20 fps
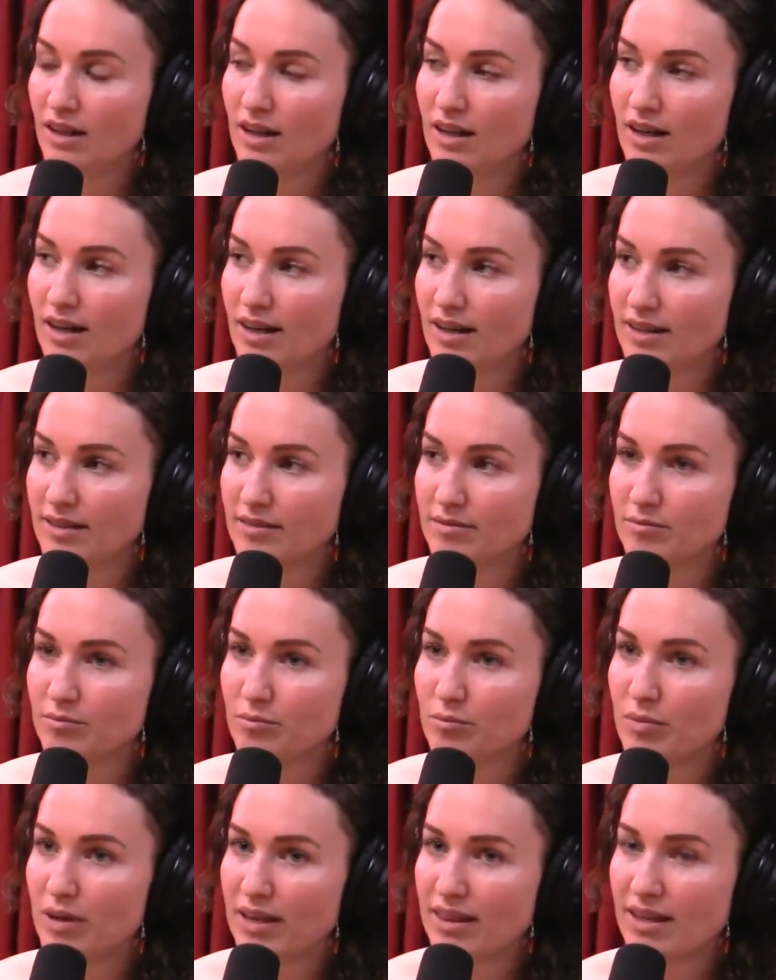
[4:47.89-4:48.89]
um,
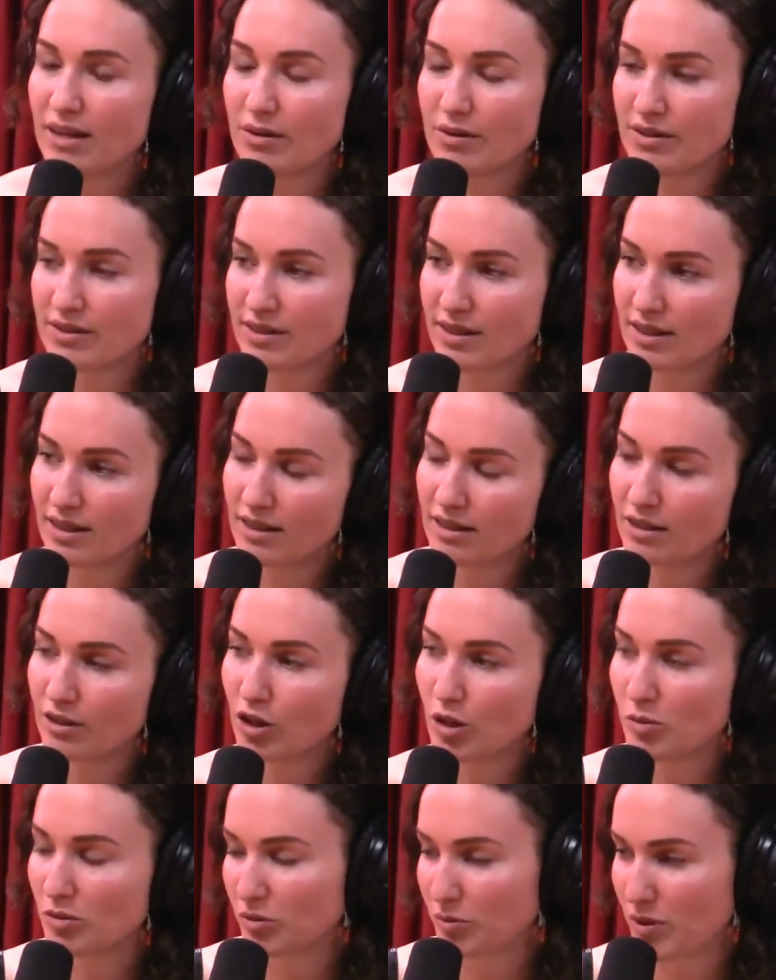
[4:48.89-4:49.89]
but there was a, a,
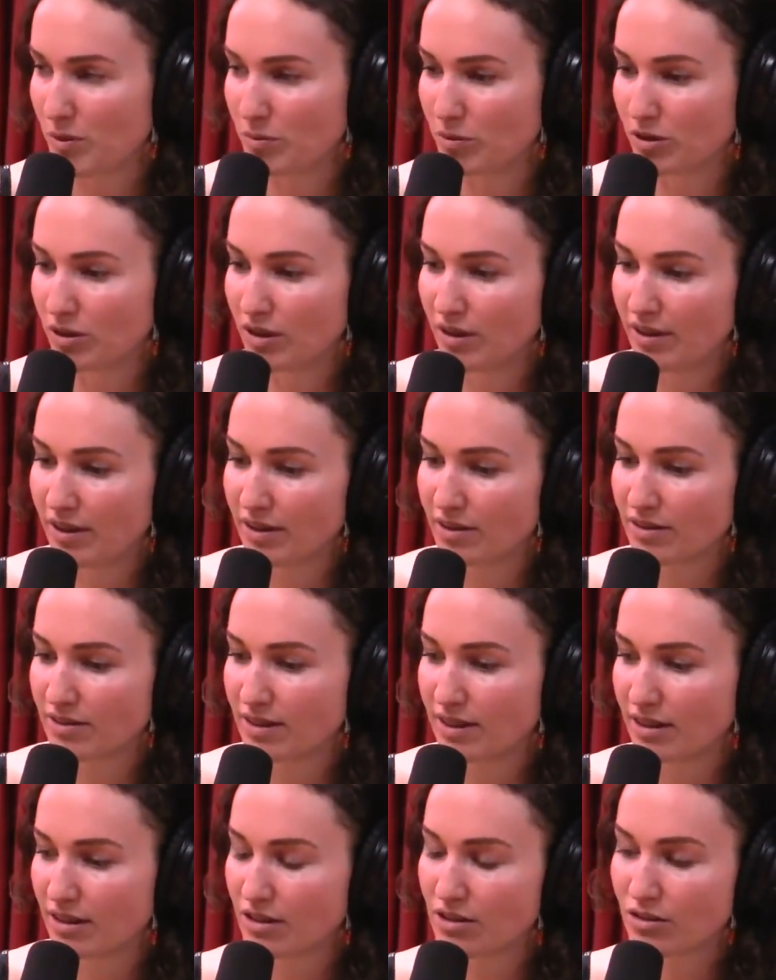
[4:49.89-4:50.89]
group of people on the other
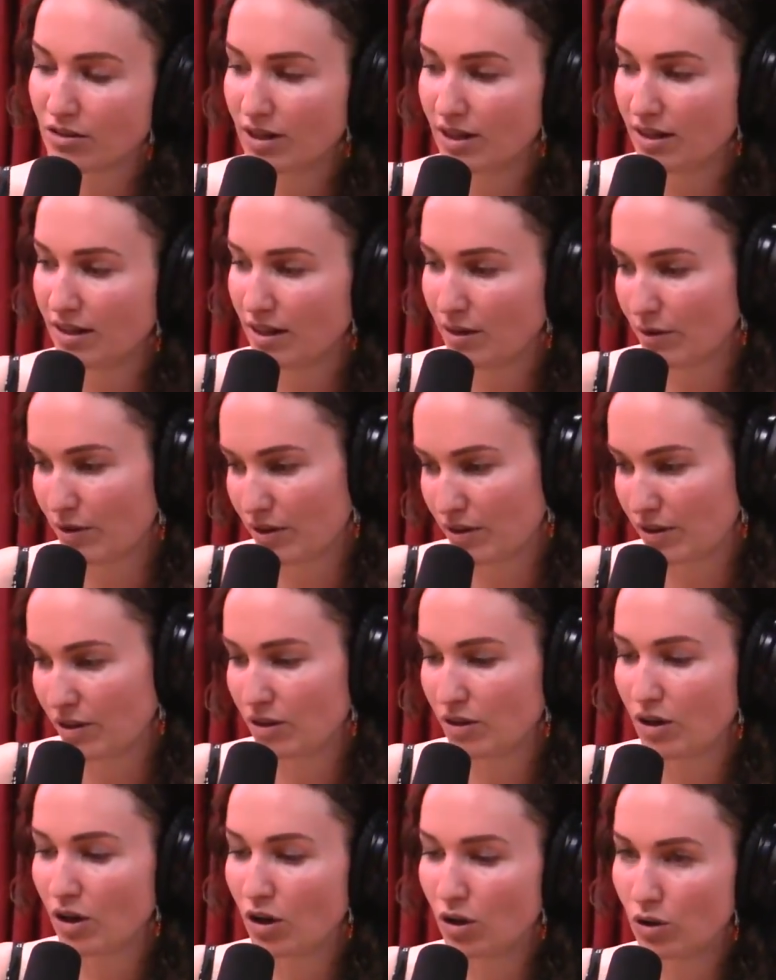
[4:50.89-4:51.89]
side of the street, and they were you
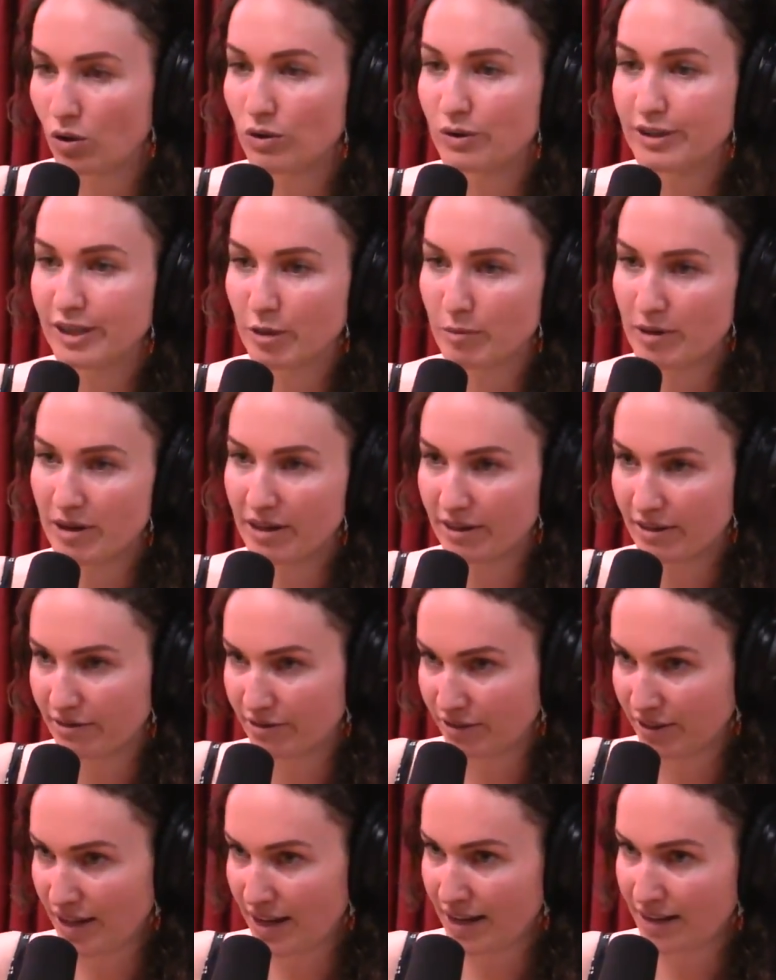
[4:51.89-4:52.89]
know, all holding American
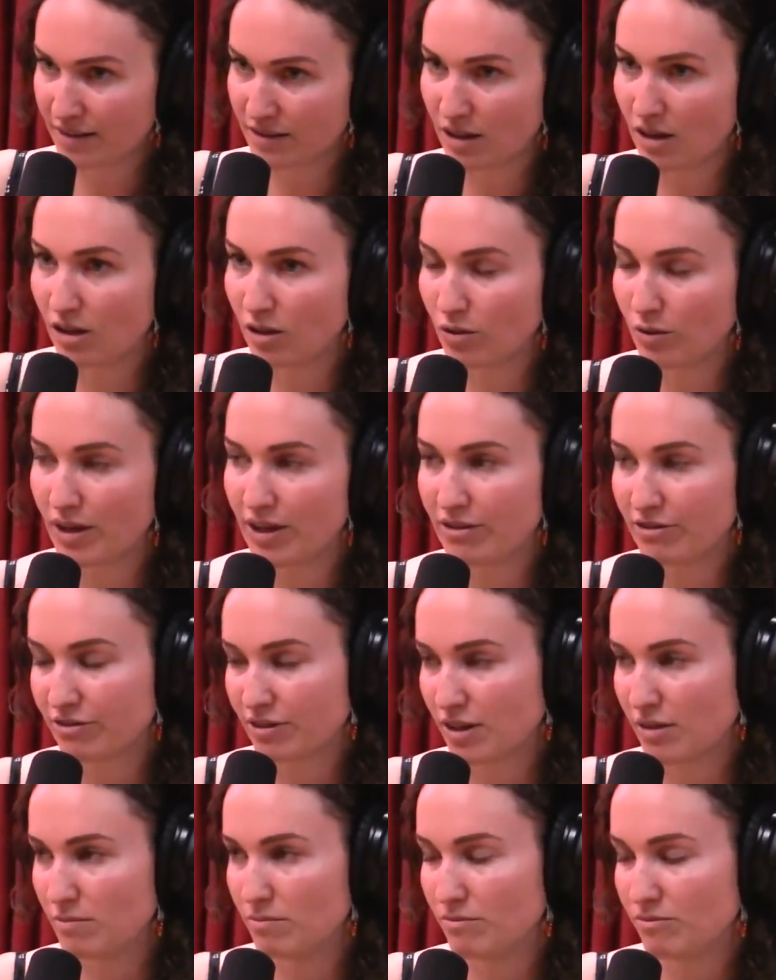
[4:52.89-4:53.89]
flags all the way
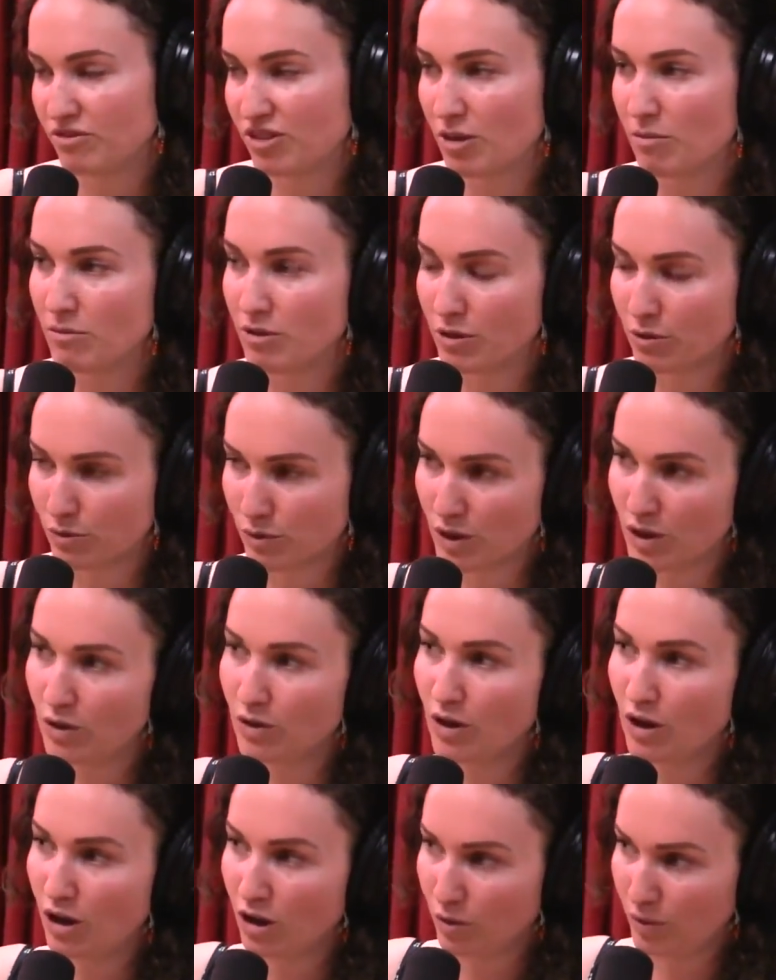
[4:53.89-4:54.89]
from from the
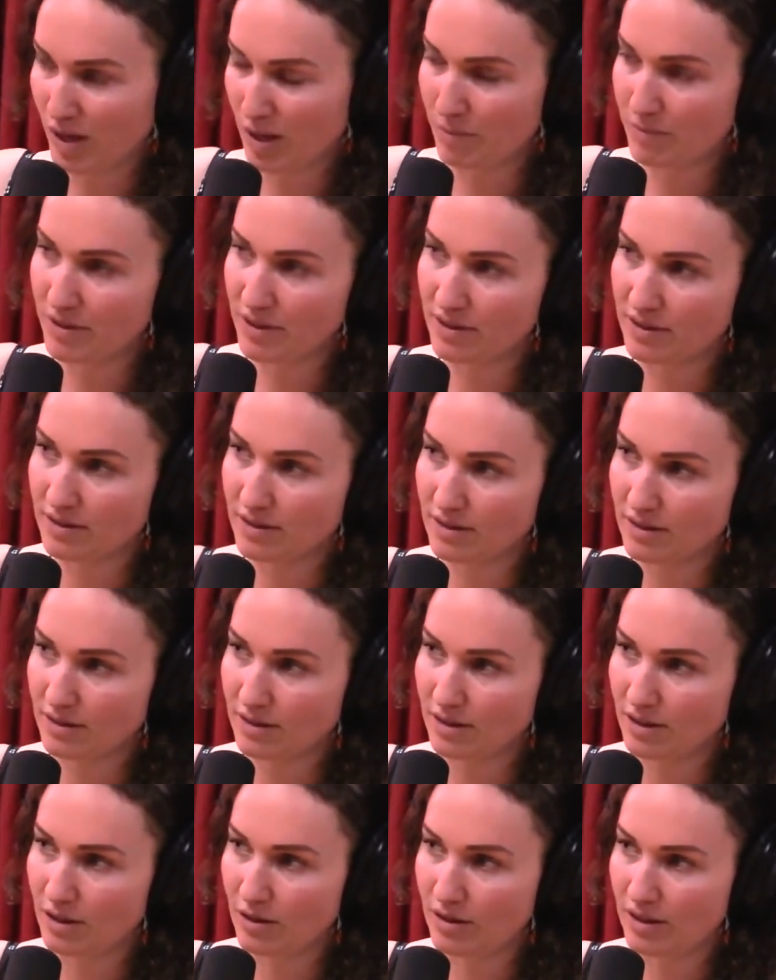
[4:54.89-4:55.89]
road all the way up this
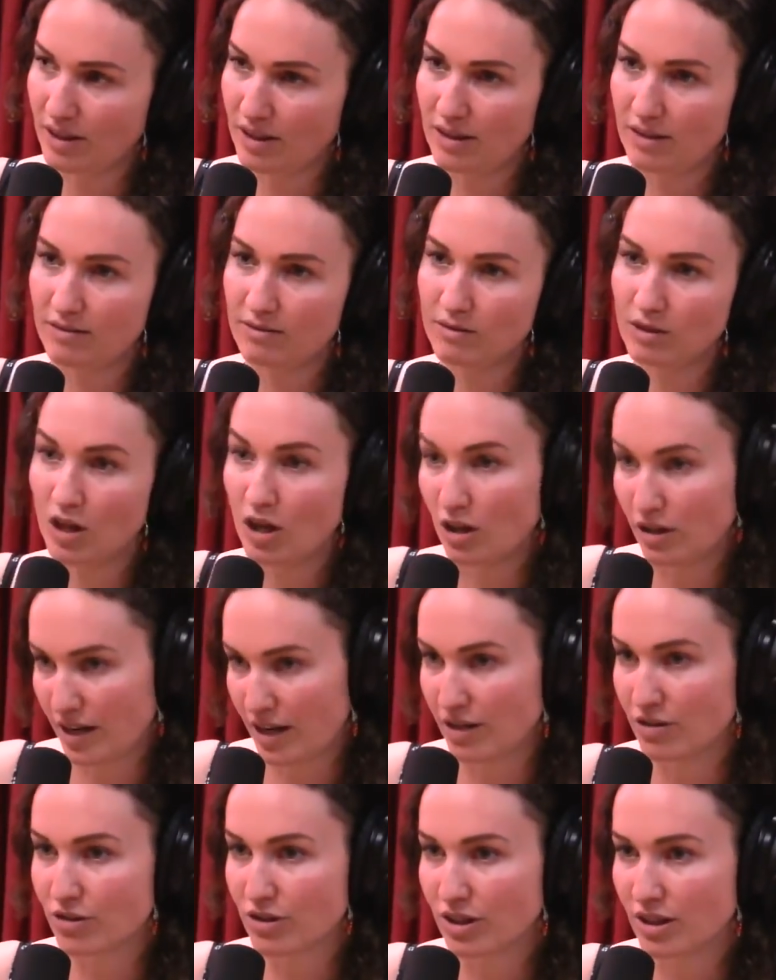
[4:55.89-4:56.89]
you know the long
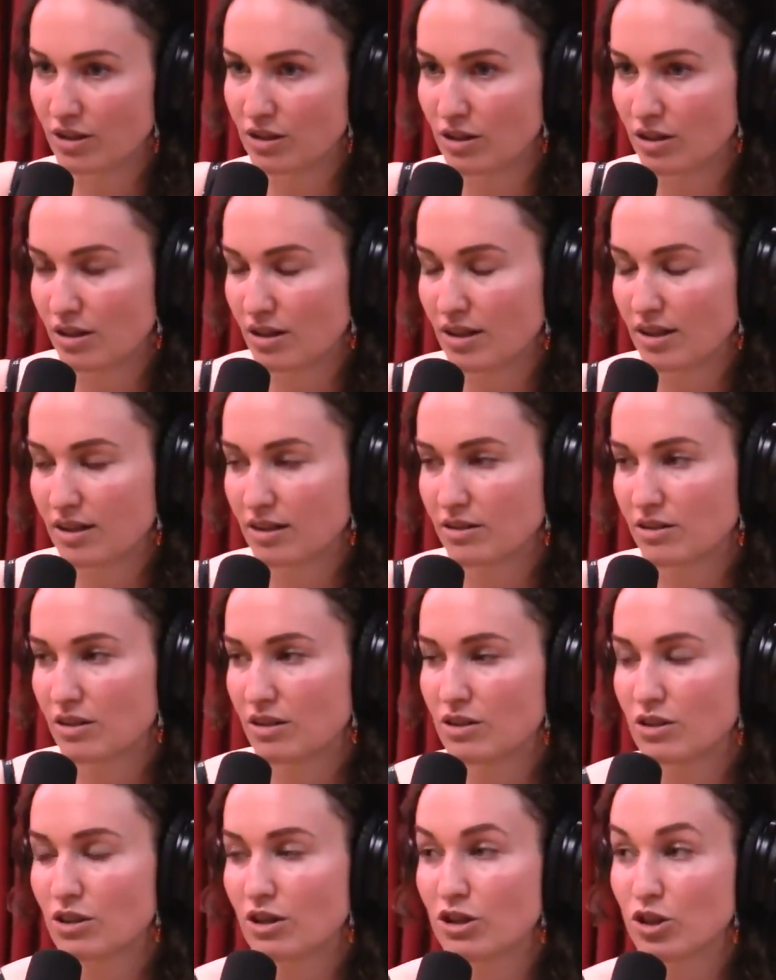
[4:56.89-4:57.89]
entry to the to
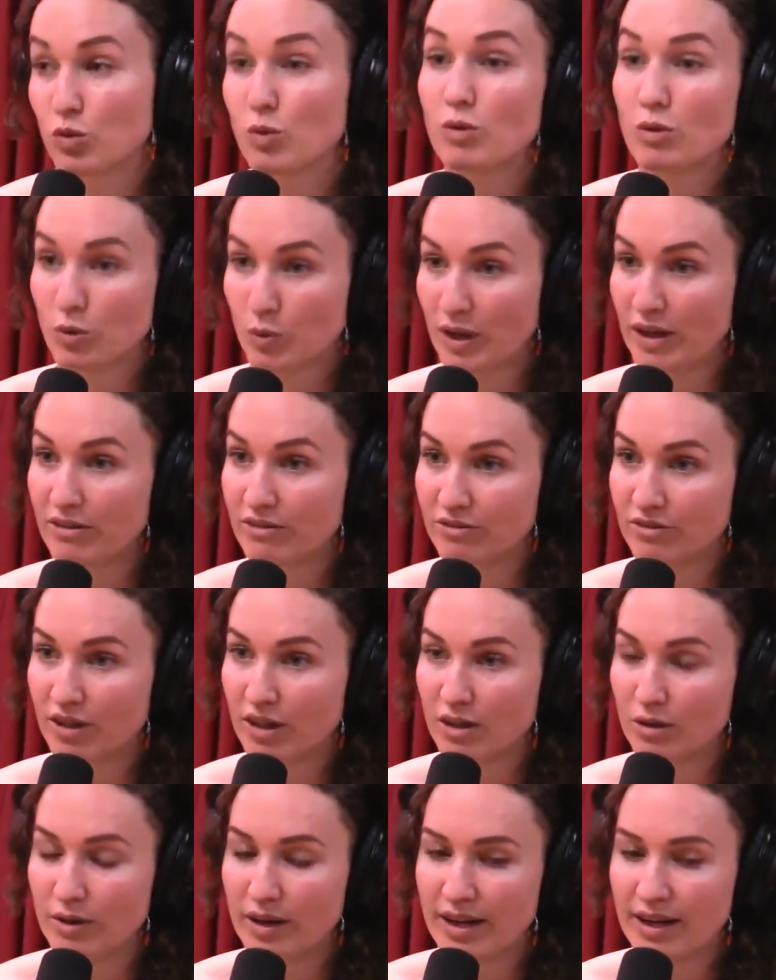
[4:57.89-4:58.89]
the church. So we were quite
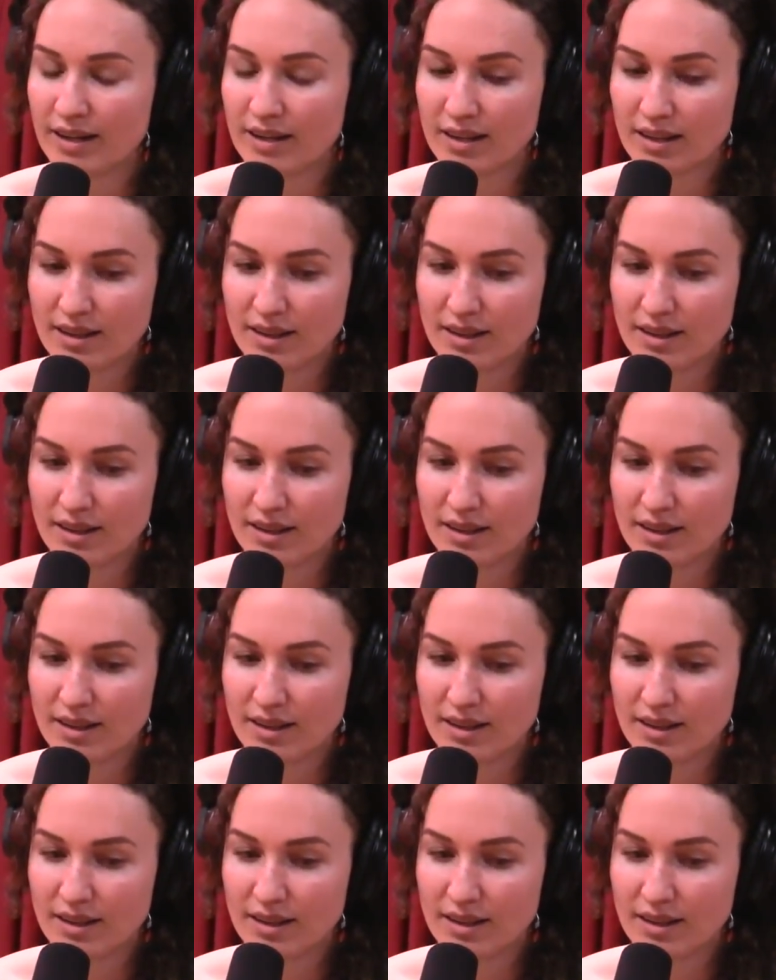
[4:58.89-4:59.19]
far away.